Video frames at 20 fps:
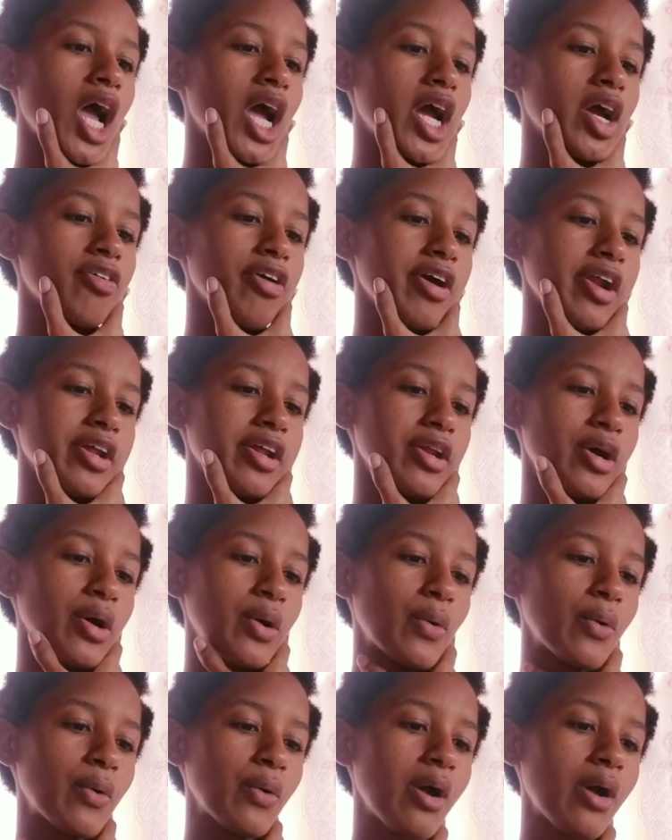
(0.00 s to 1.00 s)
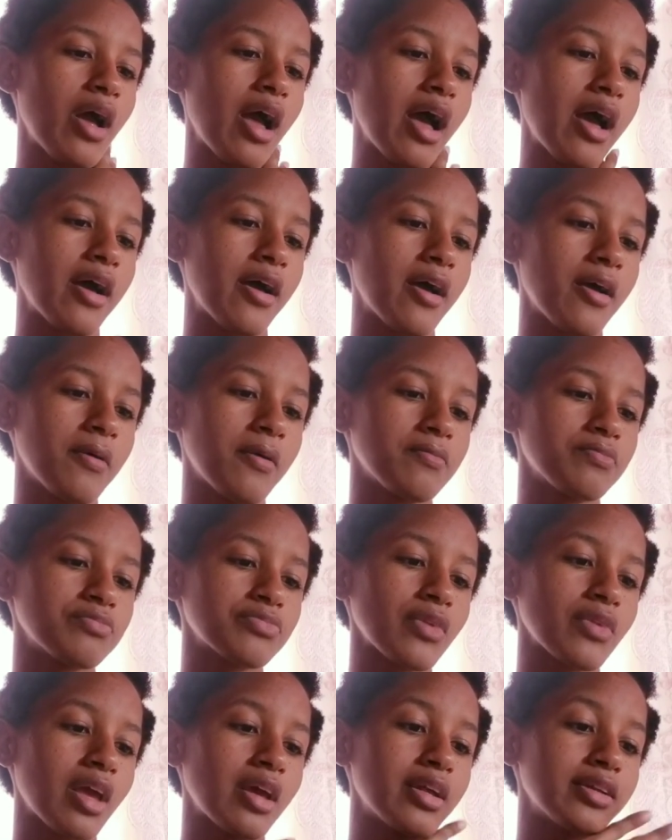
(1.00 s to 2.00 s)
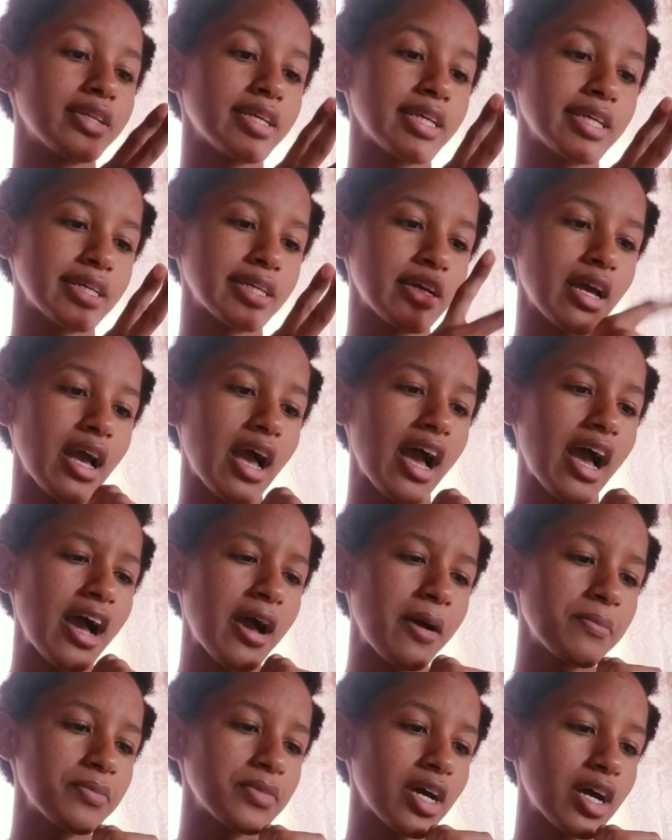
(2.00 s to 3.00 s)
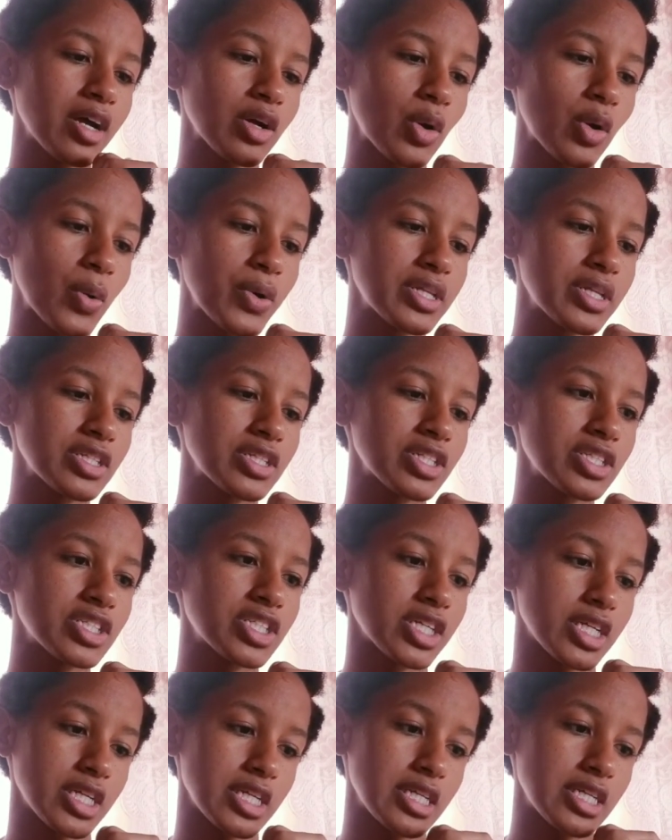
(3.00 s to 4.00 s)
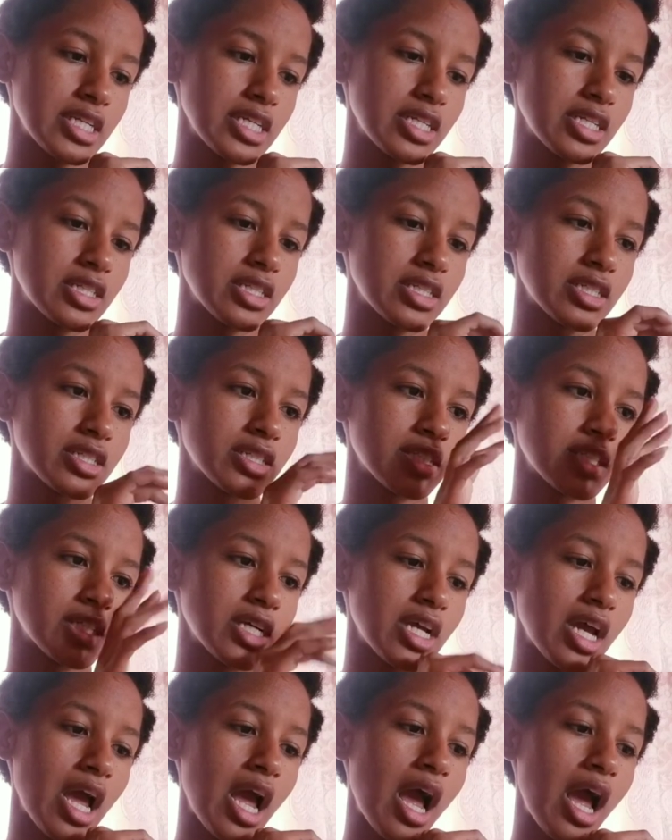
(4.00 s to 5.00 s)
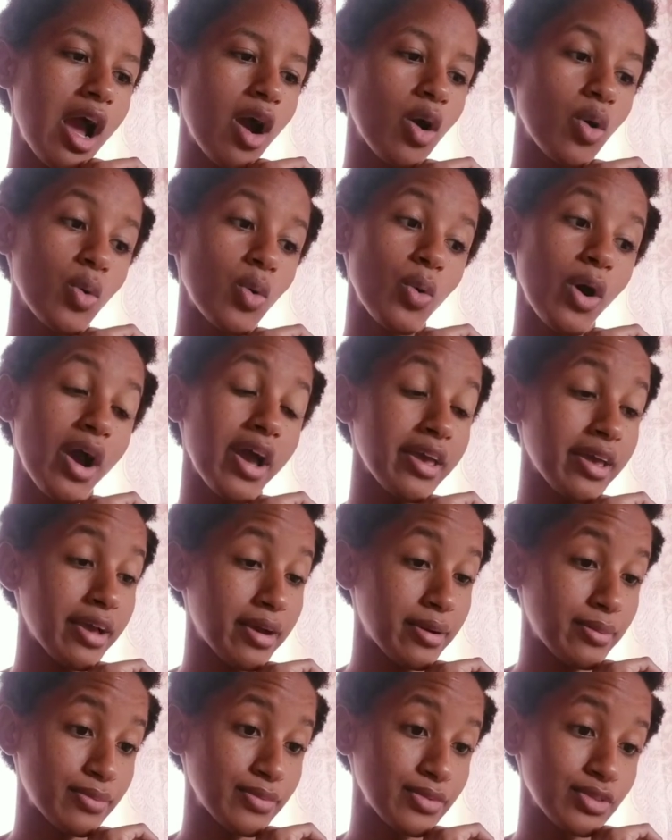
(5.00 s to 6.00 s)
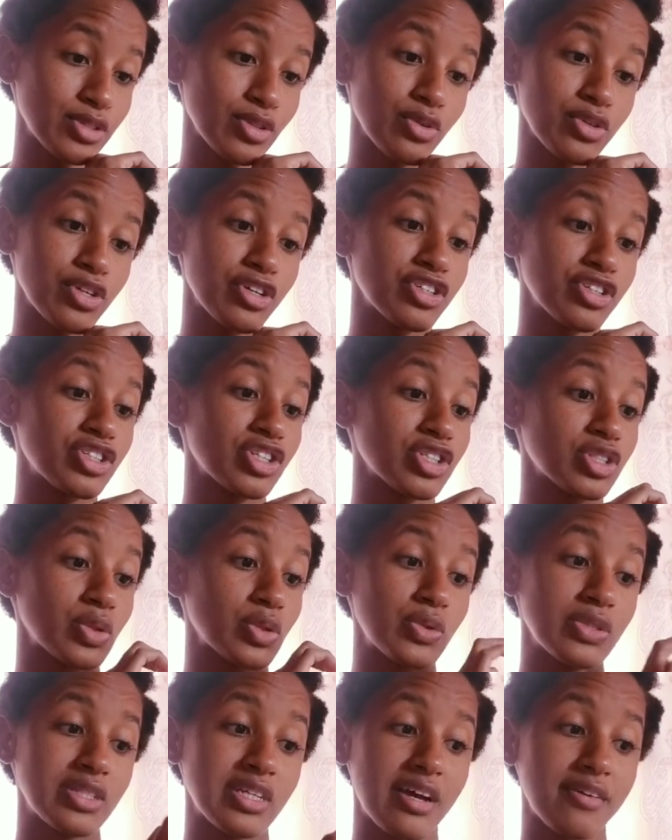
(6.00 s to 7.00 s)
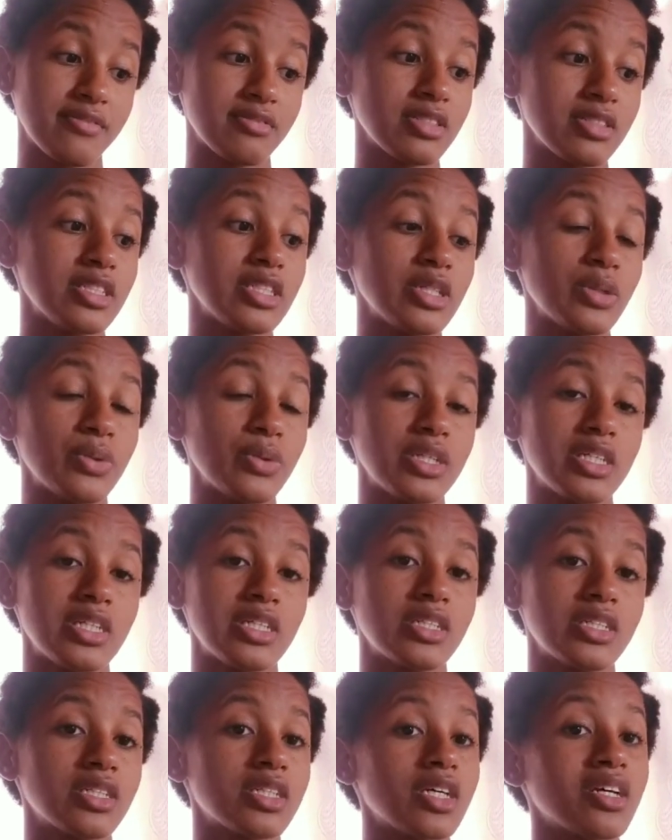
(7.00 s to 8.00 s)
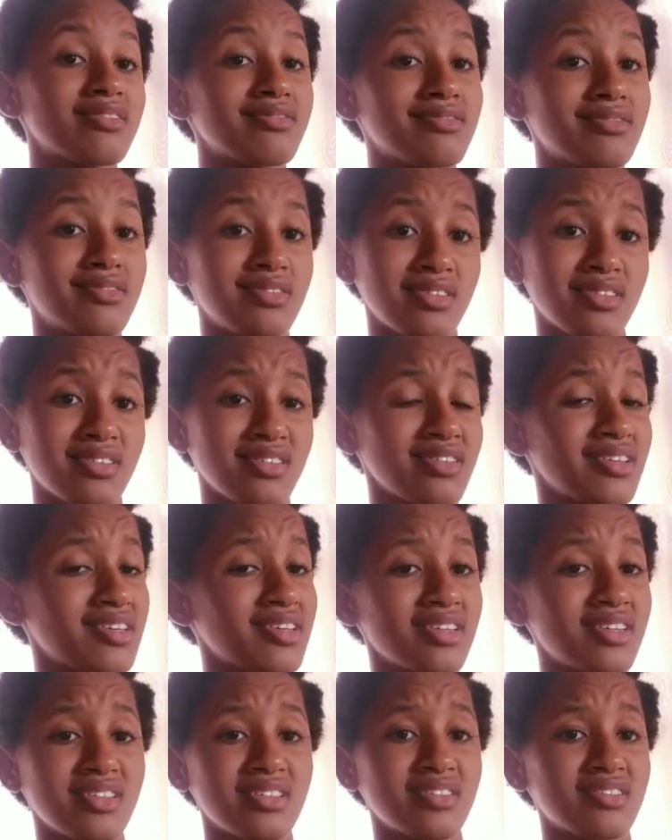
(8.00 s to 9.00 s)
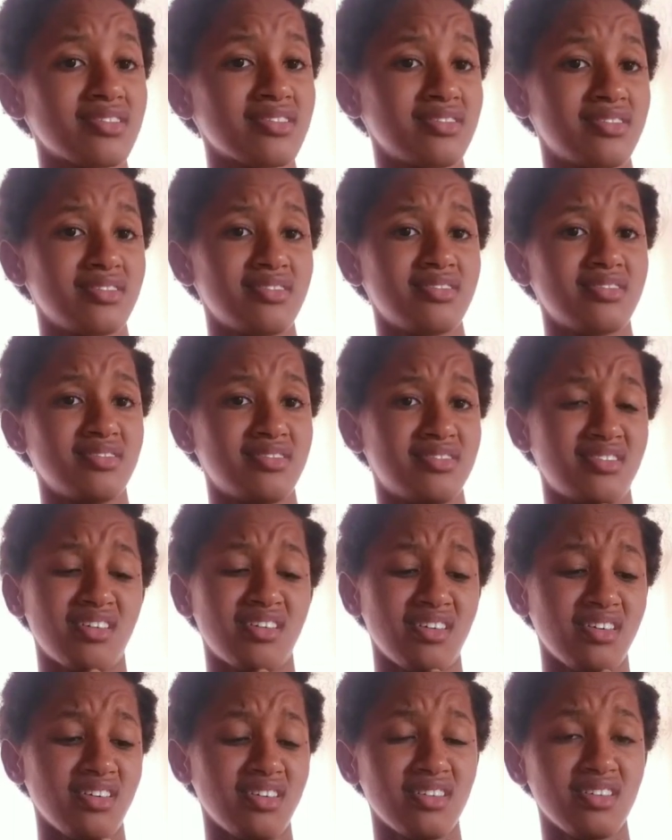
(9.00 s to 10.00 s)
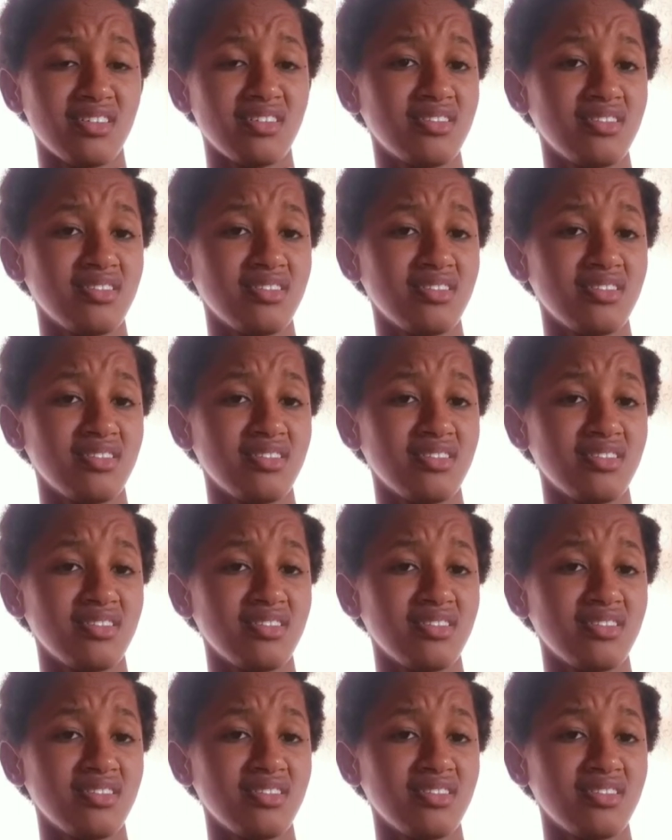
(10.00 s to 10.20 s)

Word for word: Ready now. Day. I'm not going to change who I am, so you're just going to have to deal with it. Duh, yes, duh.